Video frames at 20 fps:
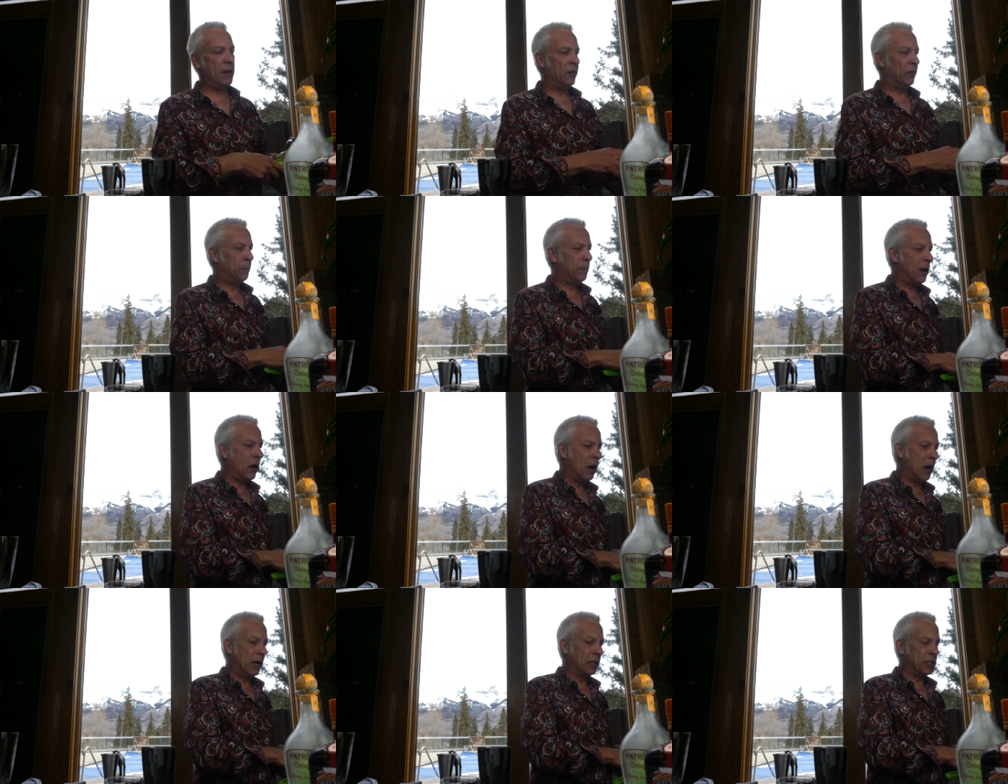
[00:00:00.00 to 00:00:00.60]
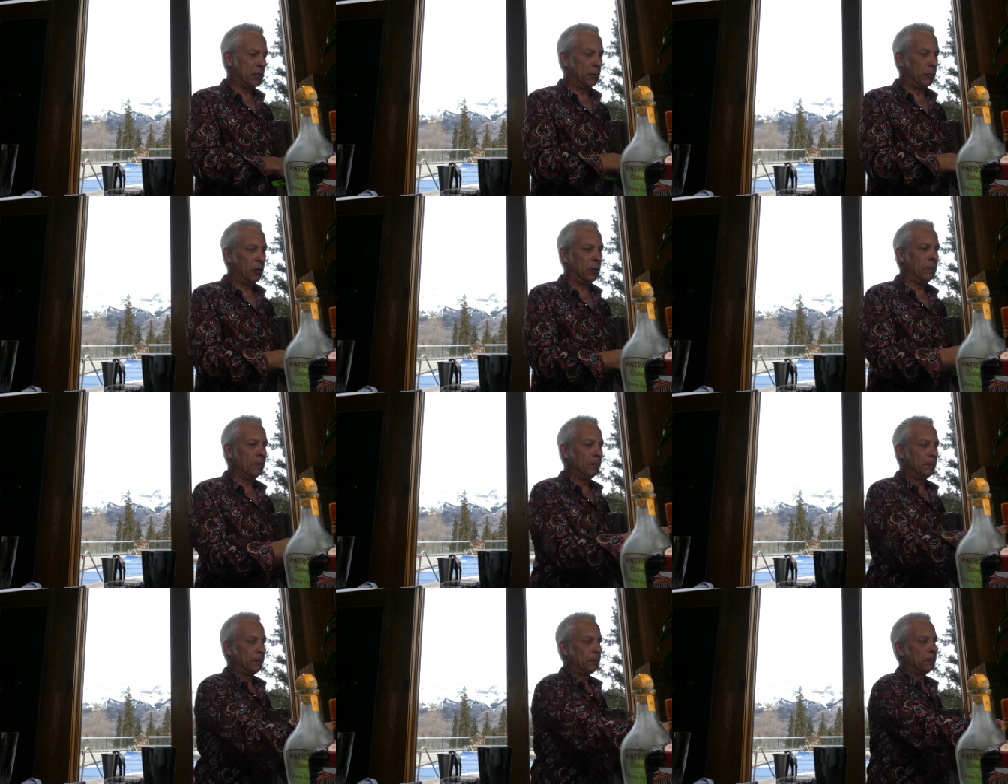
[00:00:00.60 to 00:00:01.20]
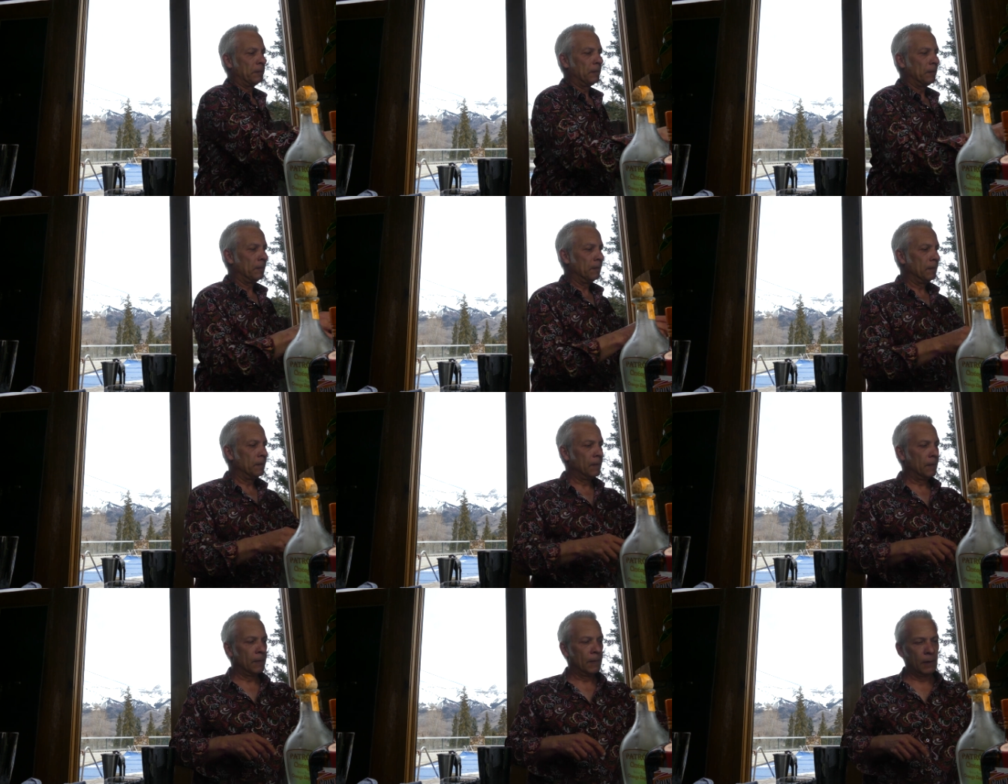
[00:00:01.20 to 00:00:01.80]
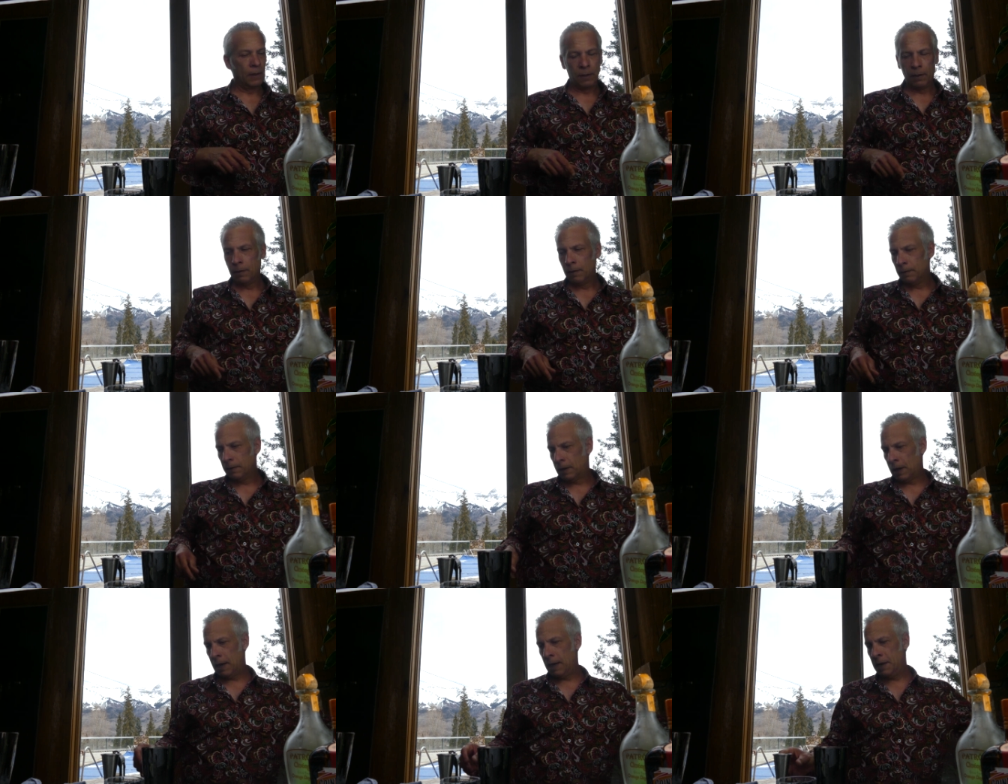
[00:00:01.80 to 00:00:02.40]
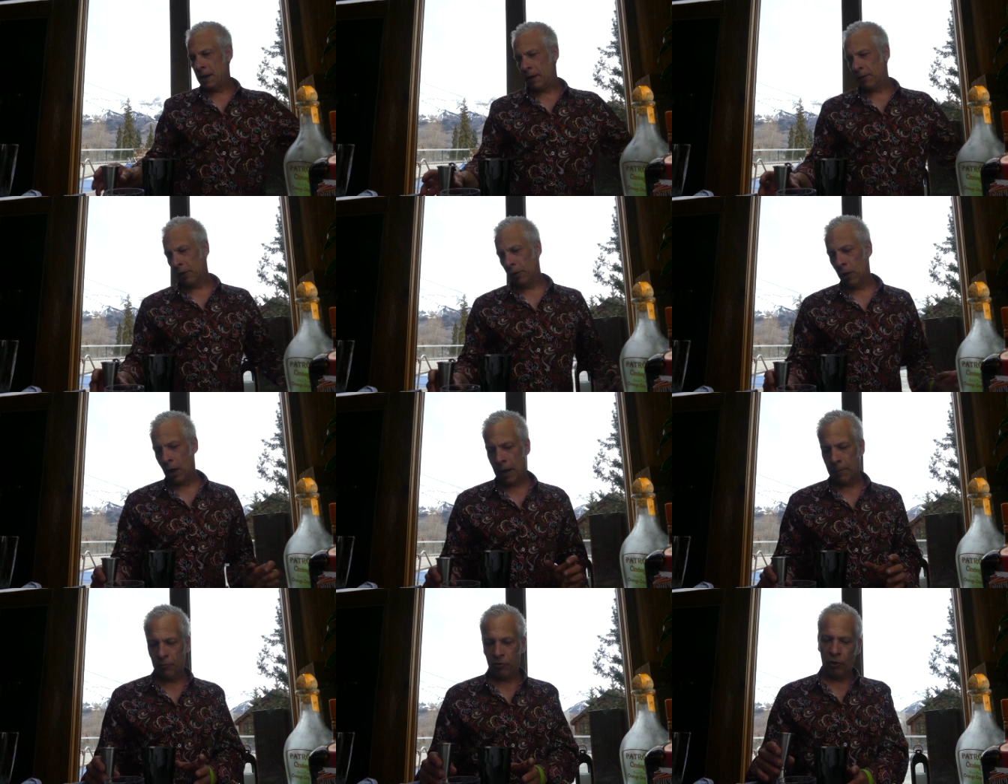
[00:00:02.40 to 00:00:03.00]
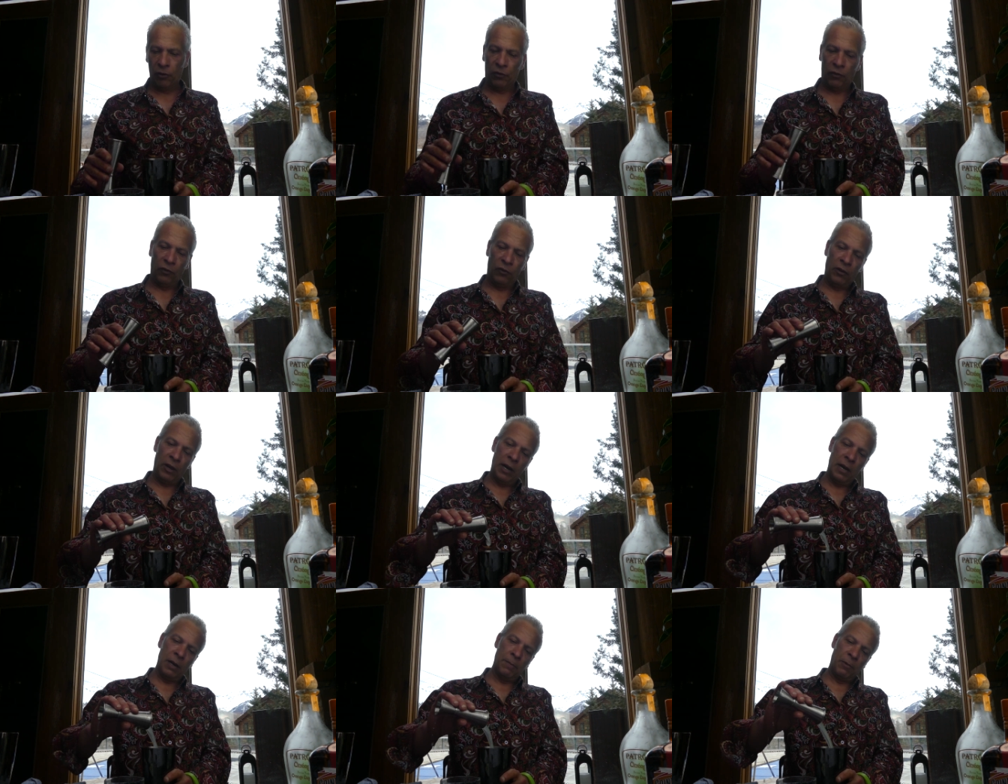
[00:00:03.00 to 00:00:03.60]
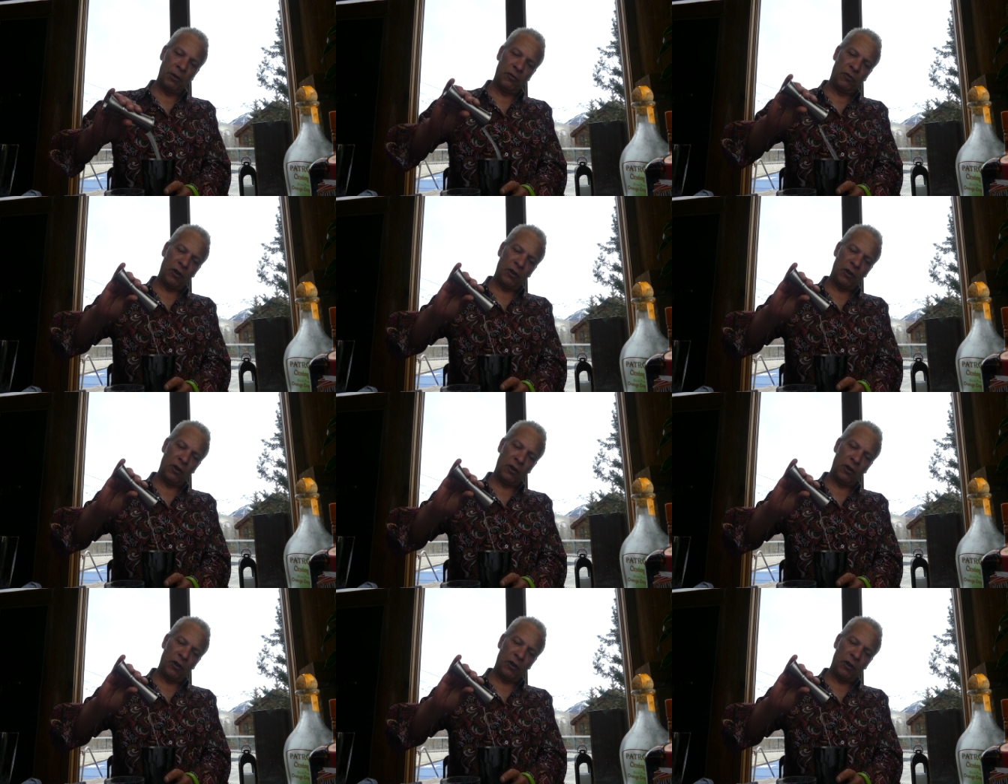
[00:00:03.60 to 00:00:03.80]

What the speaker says: as possible. Okay, now the lime juice is in. I'm going to